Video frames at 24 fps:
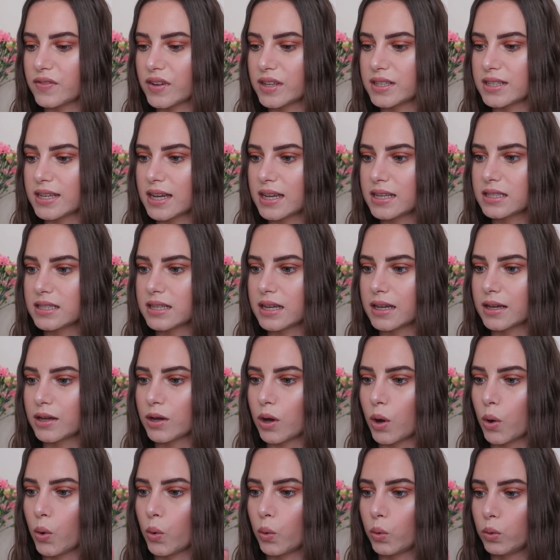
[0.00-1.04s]
fantastic
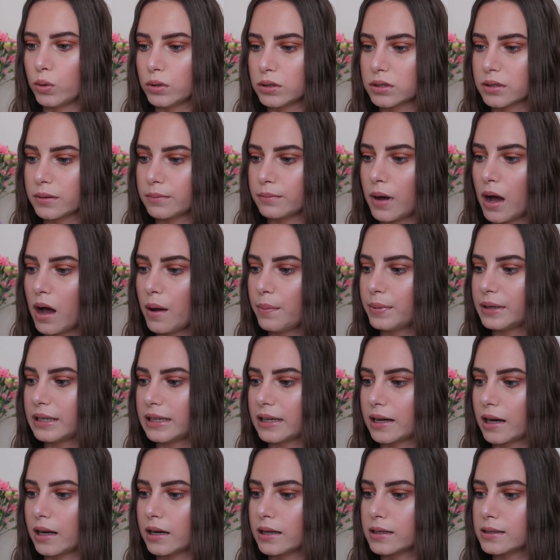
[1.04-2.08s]
gold marbly
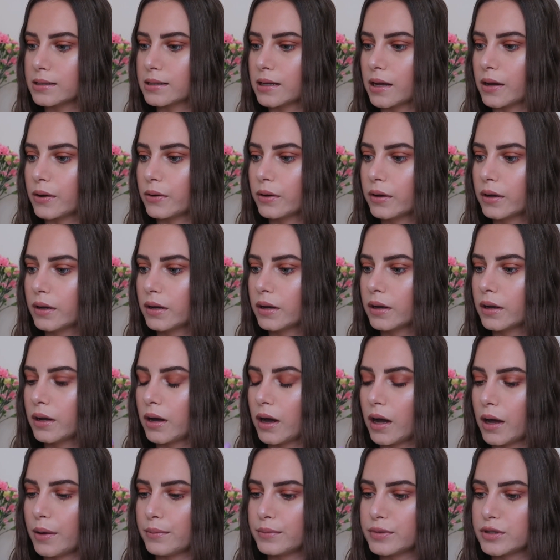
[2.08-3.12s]
colour. So
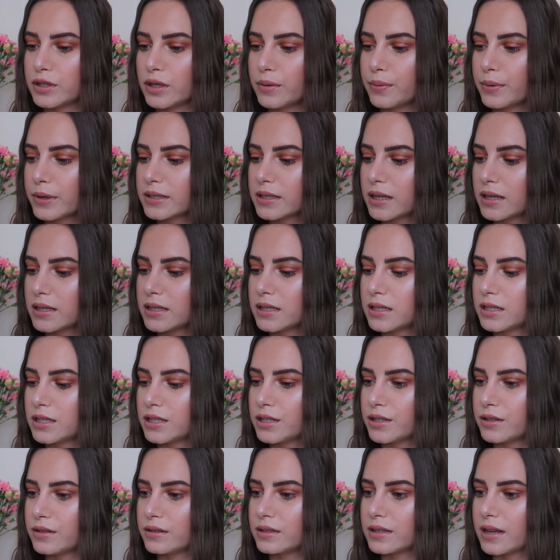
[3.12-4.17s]
I'm super excited
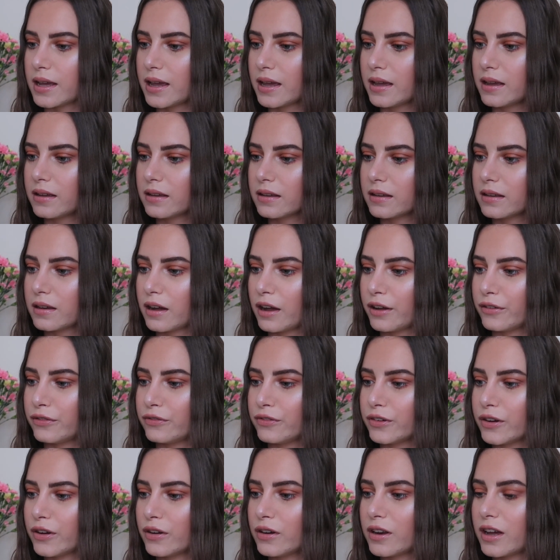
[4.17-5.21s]
to use it. I
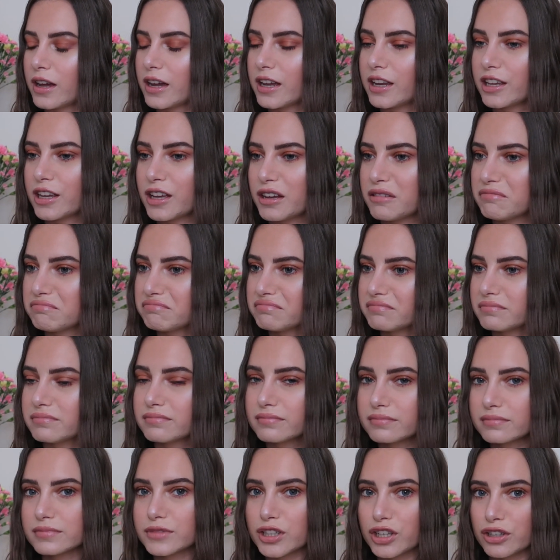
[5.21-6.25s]
feel like
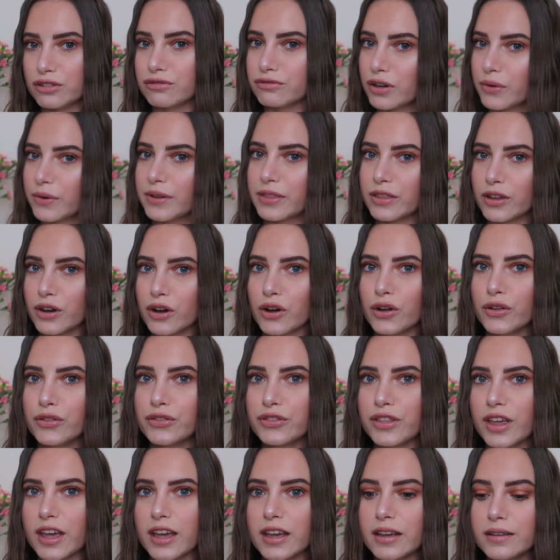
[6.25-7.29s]
it could ruin the whole
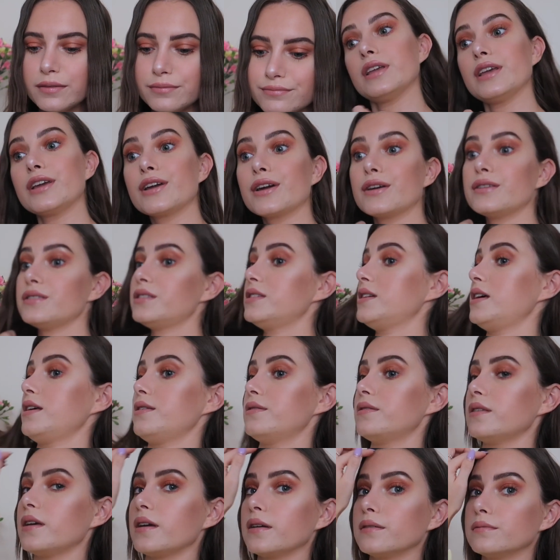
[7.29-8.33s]
thing. Here goes
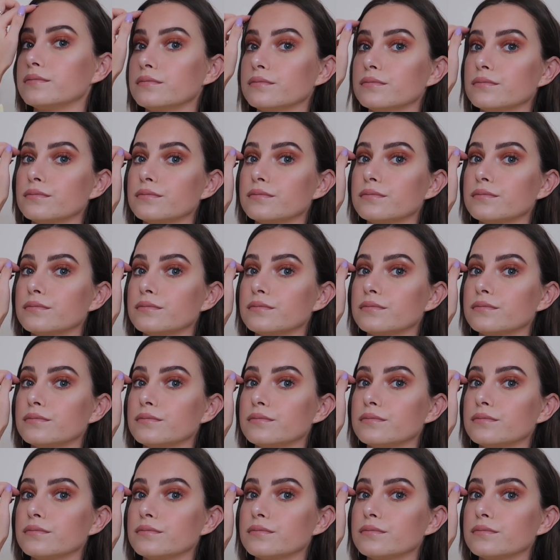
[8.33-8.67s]
nothing.